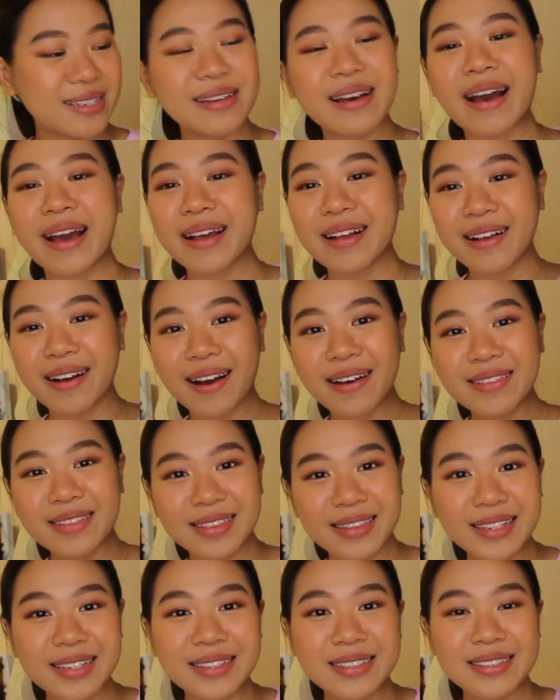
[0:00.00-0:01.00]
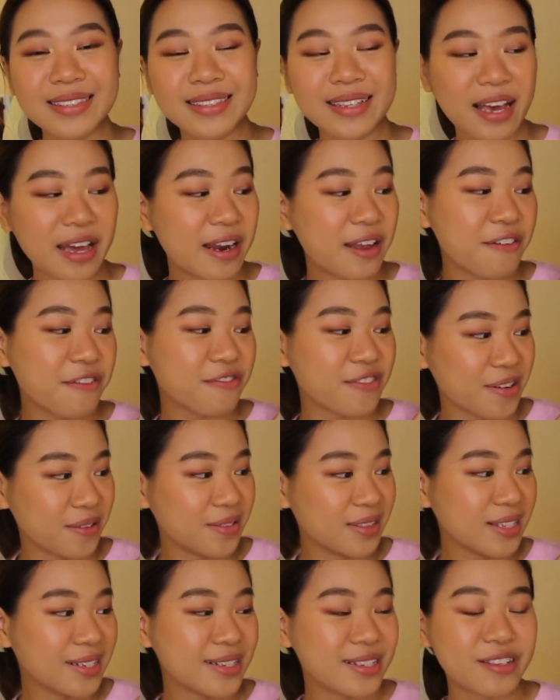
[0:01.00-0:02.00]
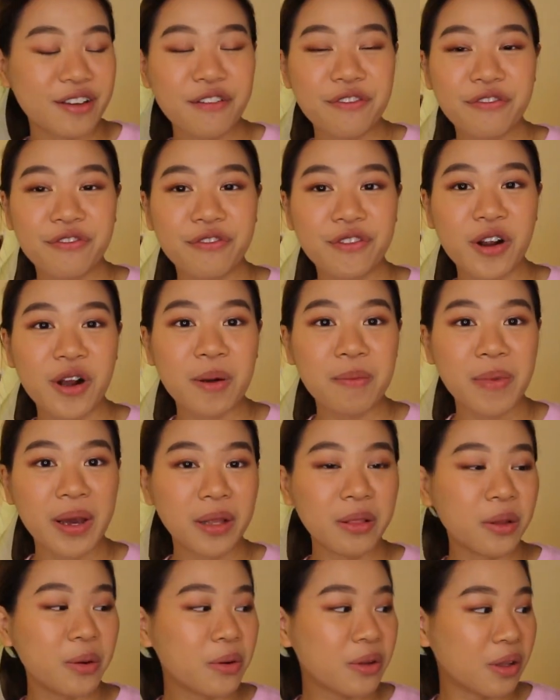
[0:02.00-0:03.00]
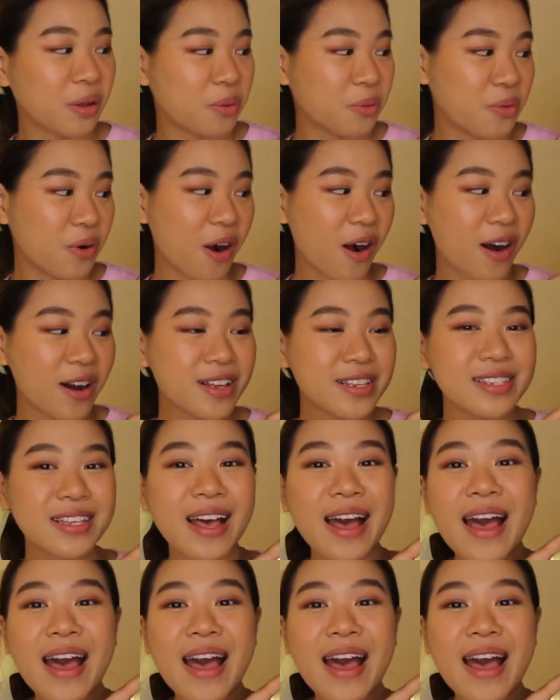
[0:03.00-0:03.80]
I got these and I found these from my local Ross,